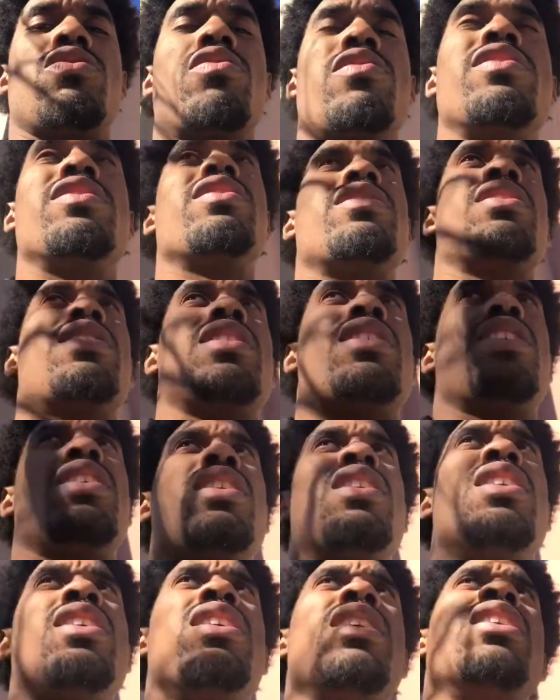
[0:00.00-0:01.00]
short, he said,
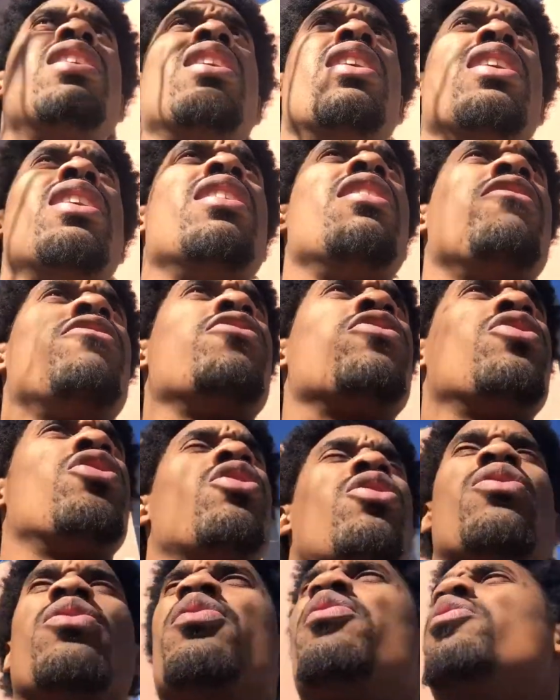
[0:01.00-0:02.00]
if you
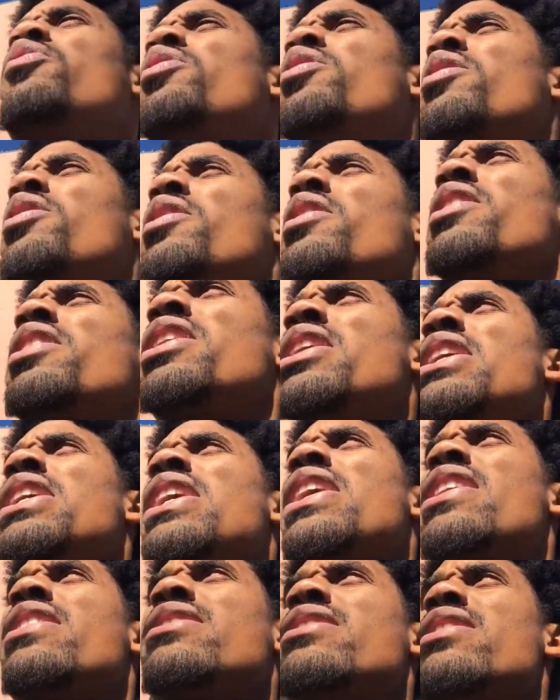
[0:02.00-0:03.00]
know,
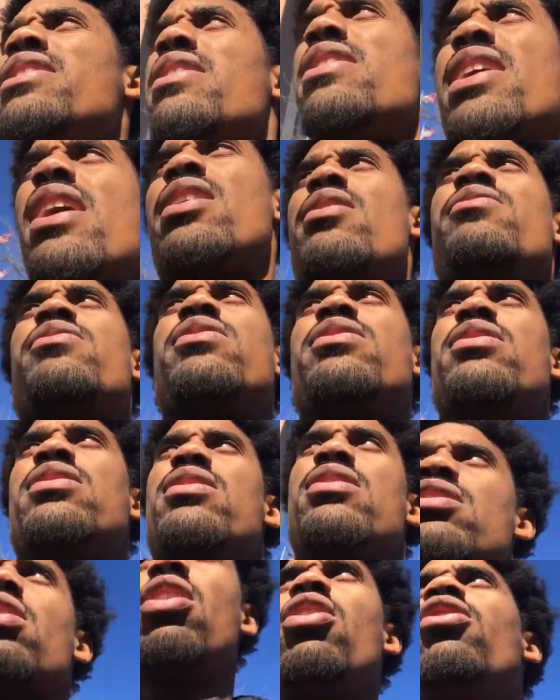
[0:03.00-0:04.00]
he has these houses,
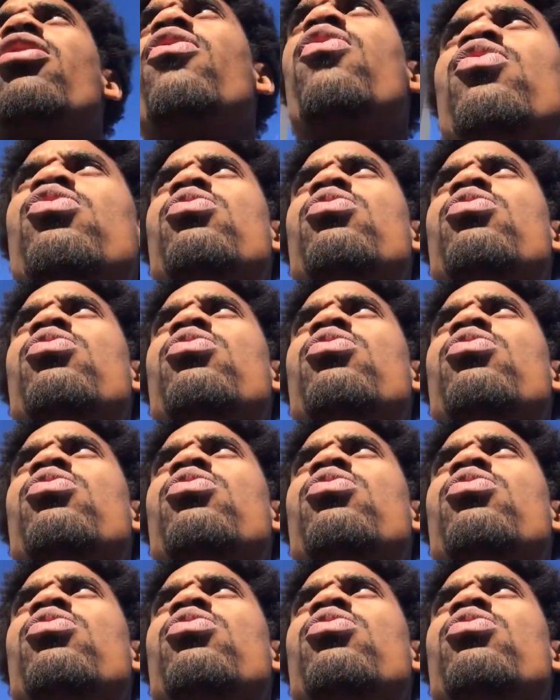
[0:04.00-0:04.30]
it's called